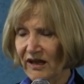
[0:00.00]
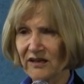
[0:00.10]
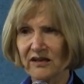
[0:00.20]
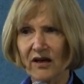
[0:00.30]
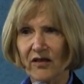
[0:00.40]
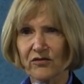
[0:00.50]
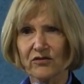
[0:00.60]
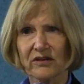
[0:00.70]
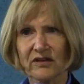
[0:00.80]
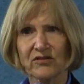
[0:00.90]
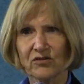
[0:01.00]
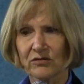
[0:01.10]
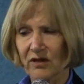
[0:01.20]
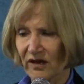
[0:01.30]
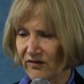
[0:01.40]
any other in your
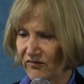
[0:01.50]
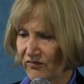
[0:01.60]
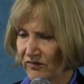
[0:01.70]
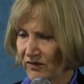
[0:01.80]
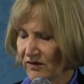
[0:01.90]
life,